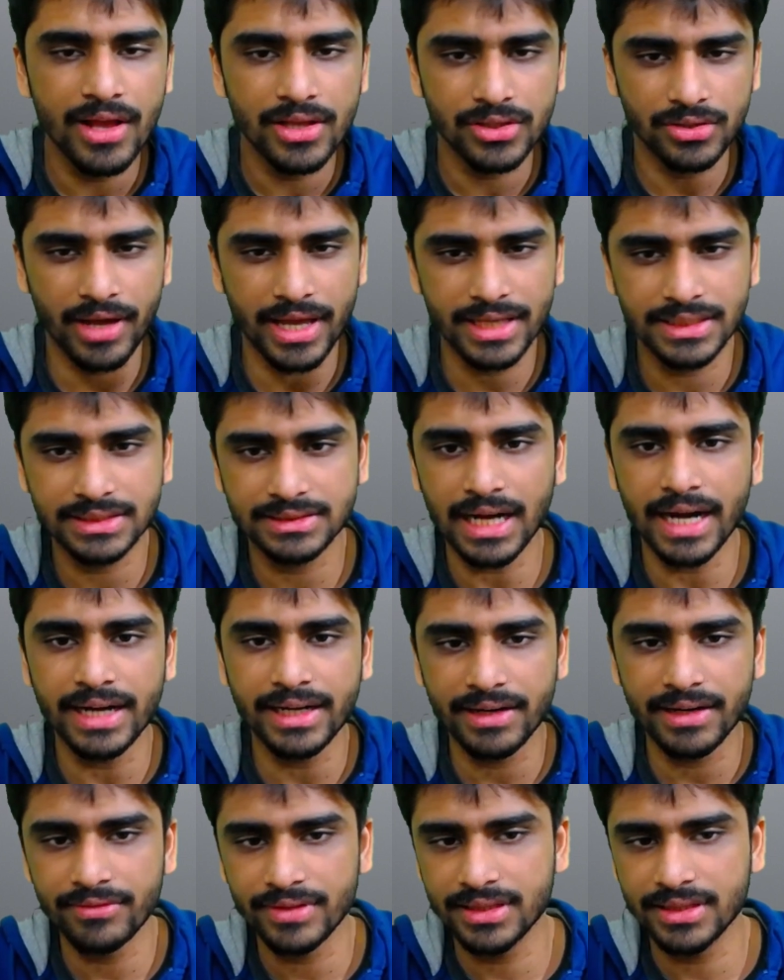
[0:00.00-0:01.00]
So I
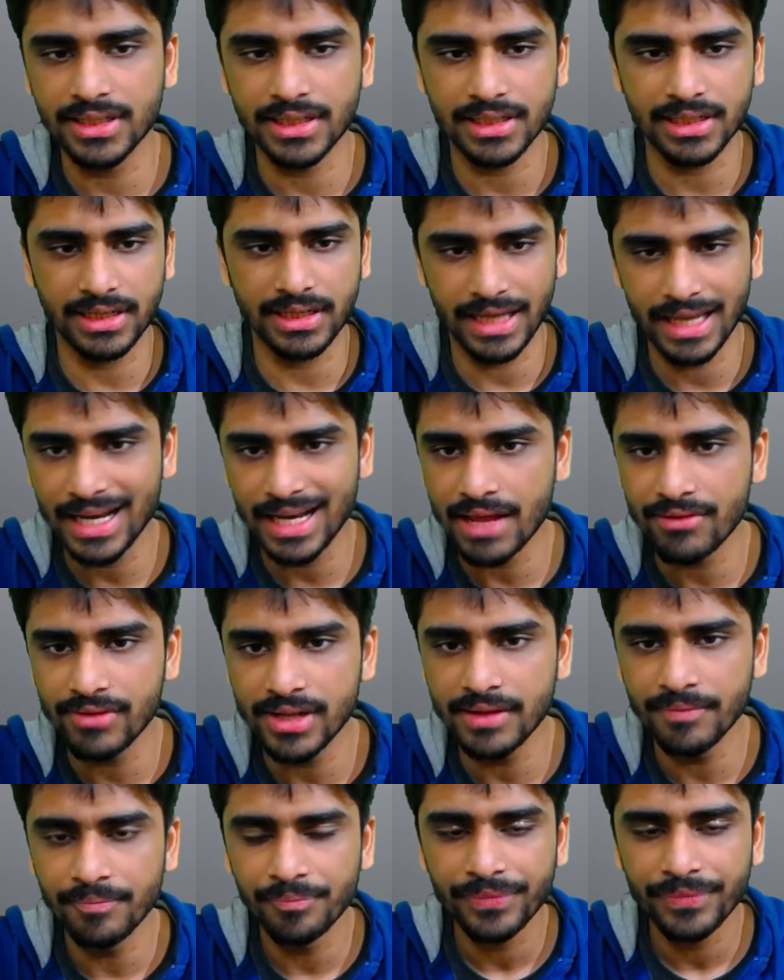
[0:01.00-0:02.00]
started with the A
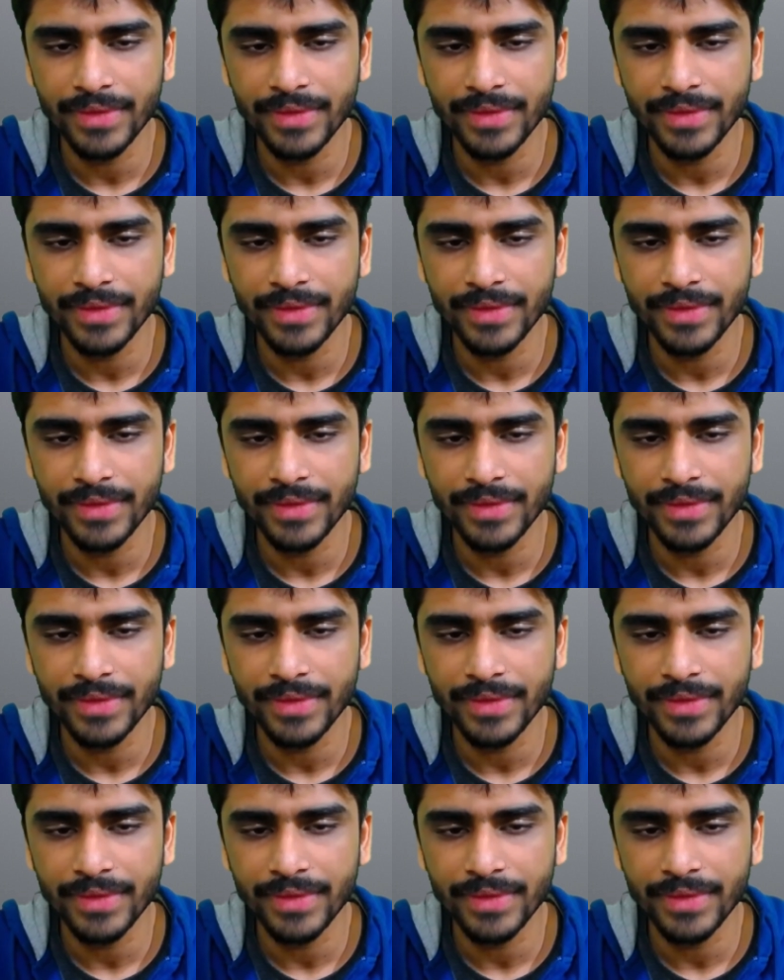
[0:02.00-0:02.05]
level.